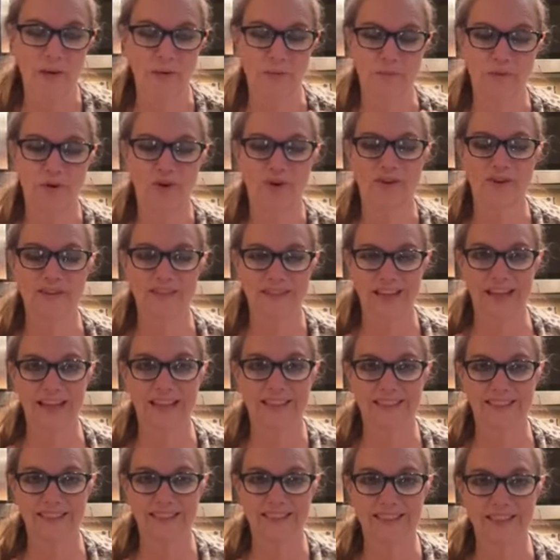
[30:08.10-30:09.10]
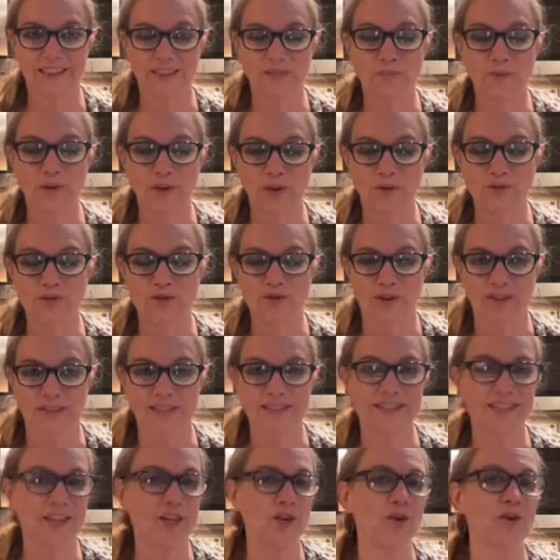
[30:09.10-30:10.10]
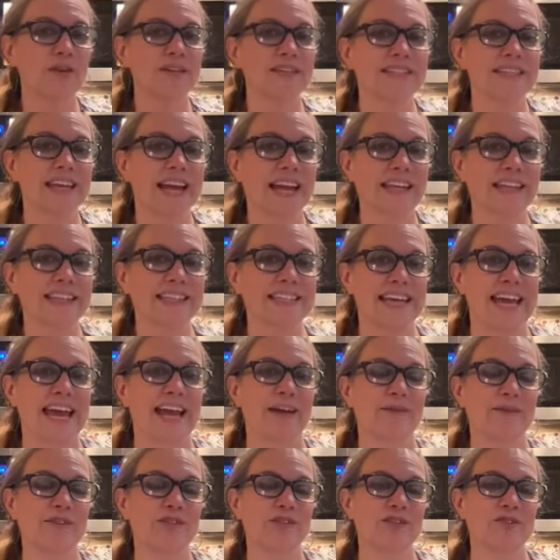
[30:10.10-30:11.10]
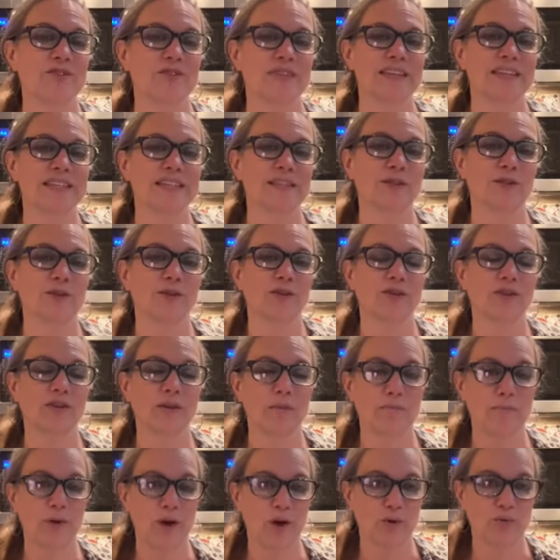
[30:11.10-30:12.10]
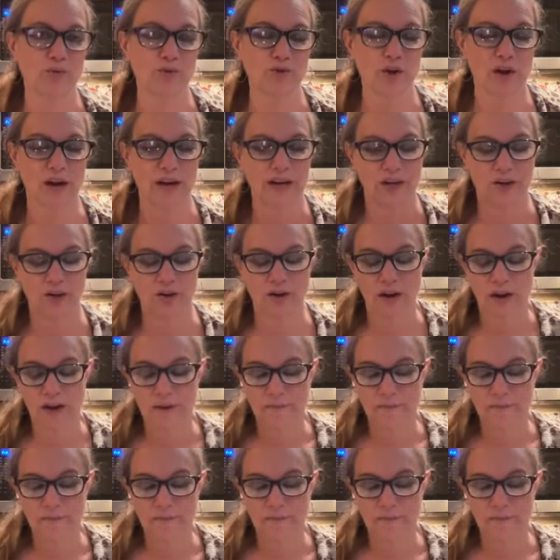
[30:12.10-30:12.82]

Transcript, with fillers: one, because when you start to see your décolleté, which is these little bones right here,